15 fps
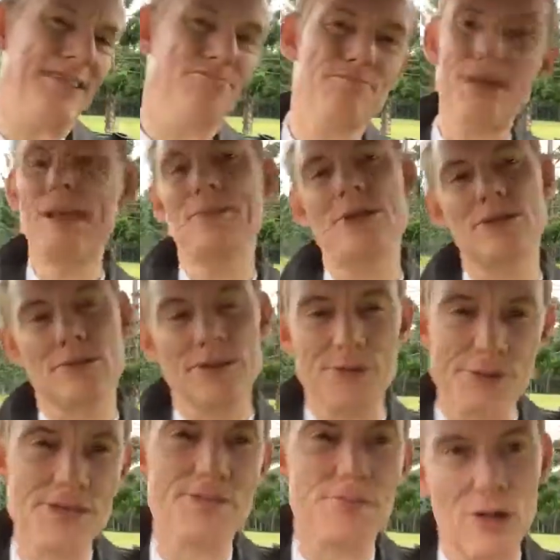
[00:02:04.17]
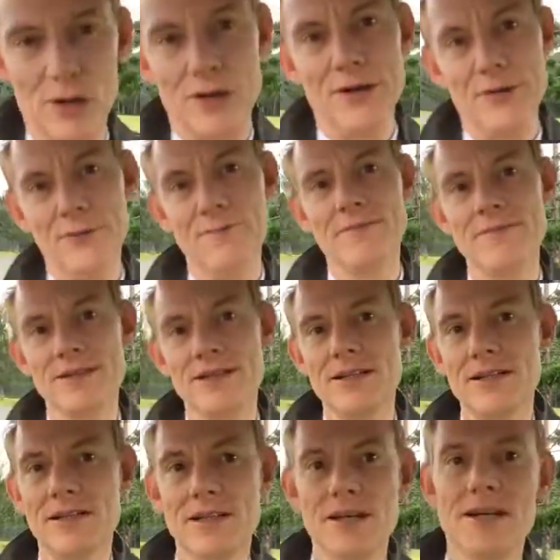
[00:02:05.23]
maybe I'll do it tomorrow.
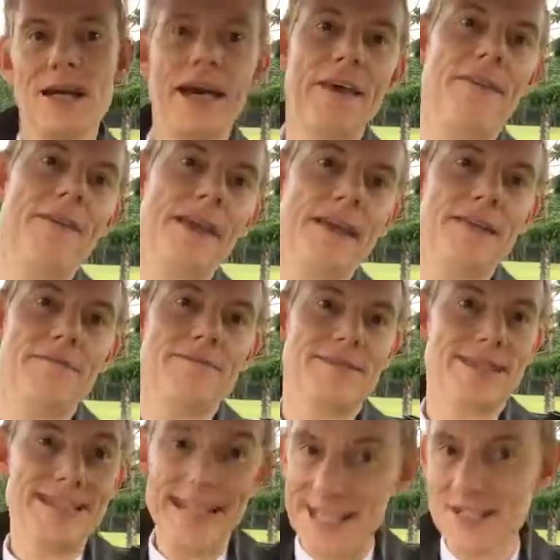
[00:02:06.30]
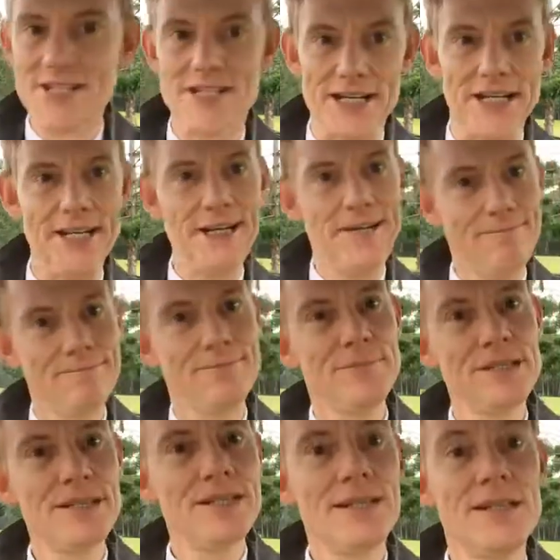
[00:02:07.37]
And then the next day,
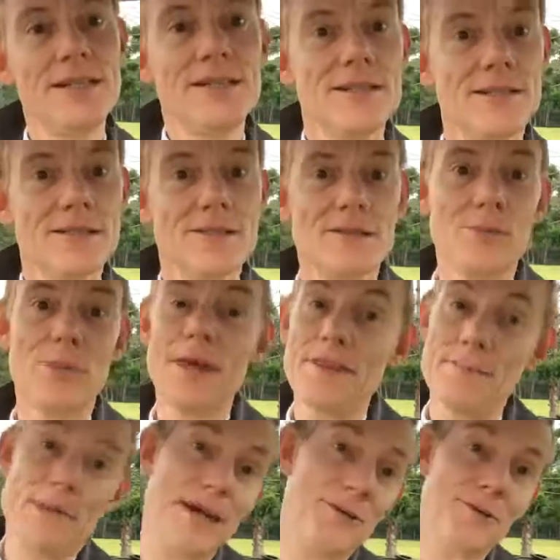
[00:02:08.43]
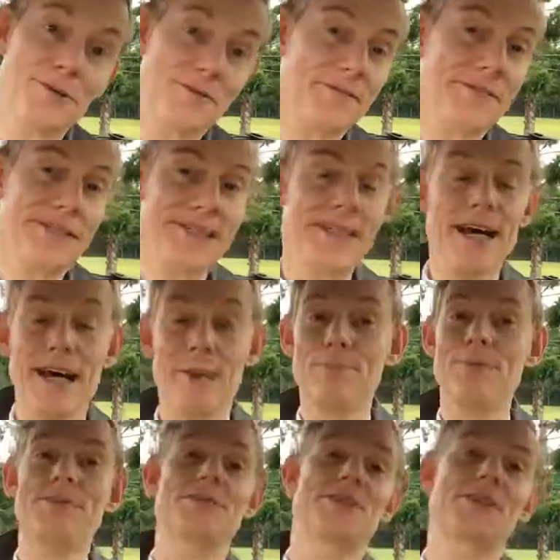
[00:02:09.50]
the weather may not have cleared up,
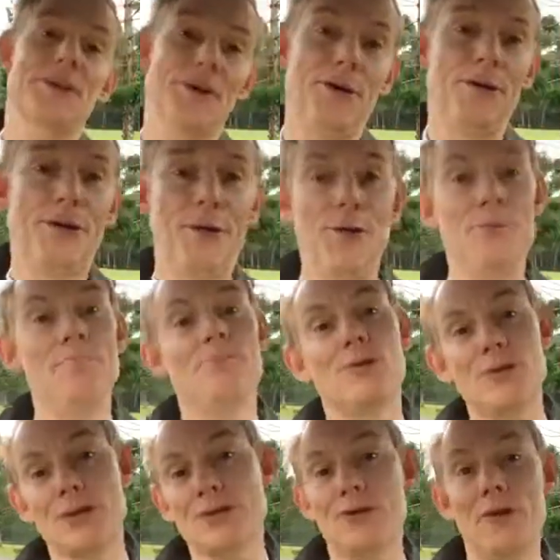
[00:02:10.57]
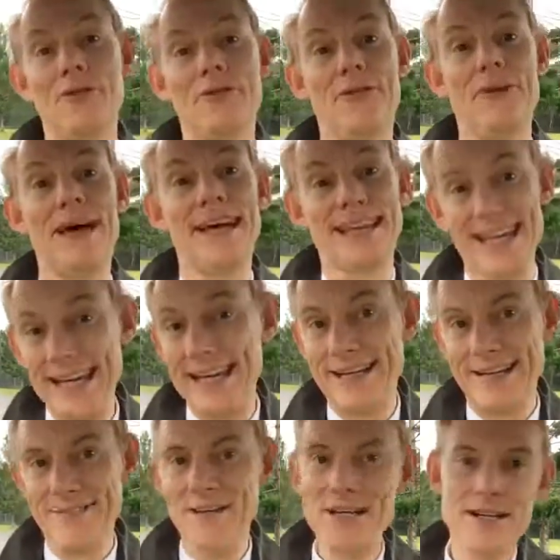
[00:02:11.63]
and so you put it off again.
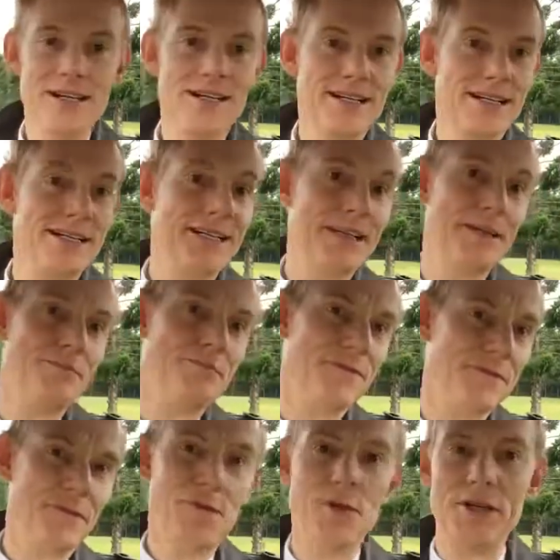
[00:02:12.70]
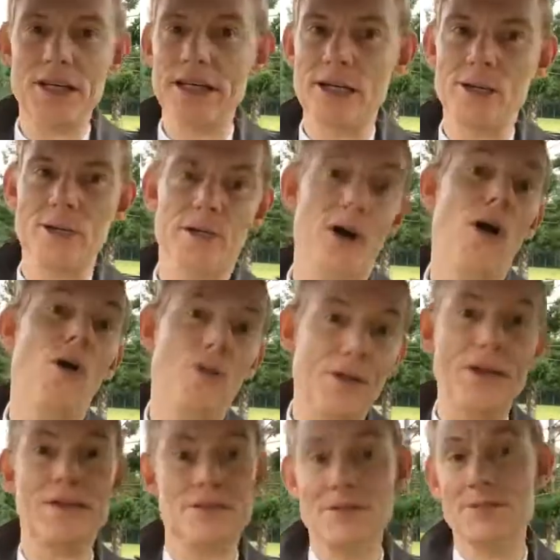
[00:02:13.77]
And then before you know it, the whole
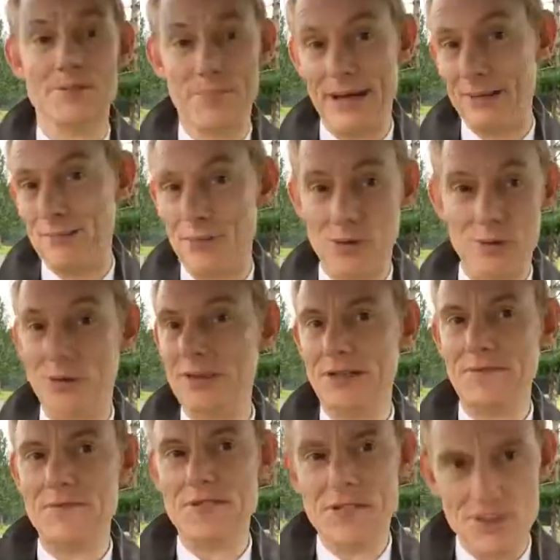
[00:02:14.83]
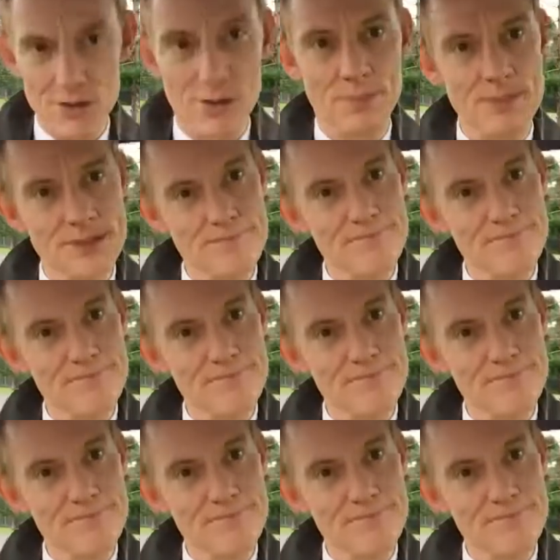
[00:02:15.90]
thing's on the back burner and you've stopped.